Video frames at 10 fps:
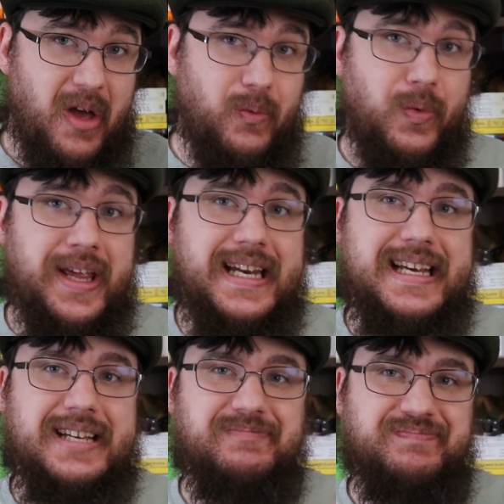a
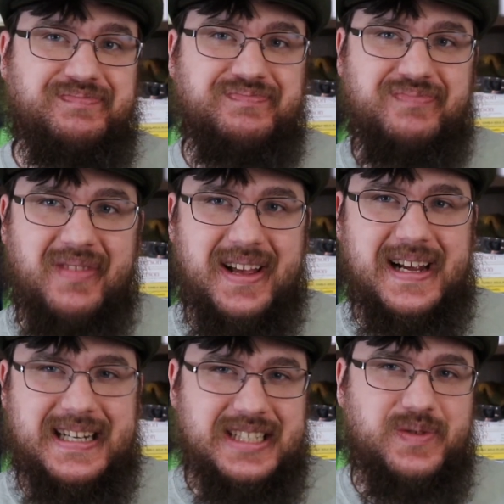weedy,
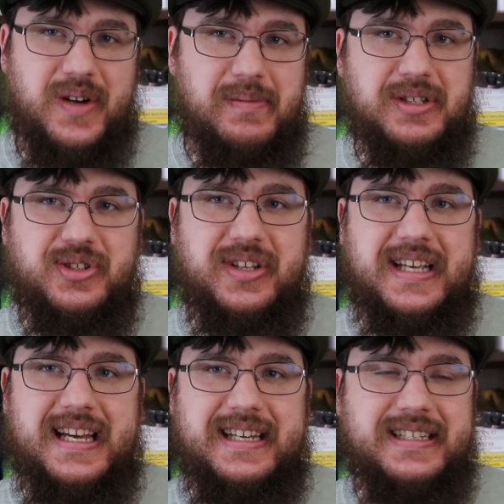it tastes very much
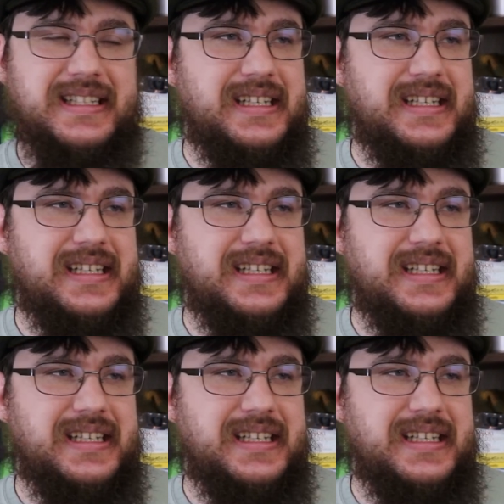like a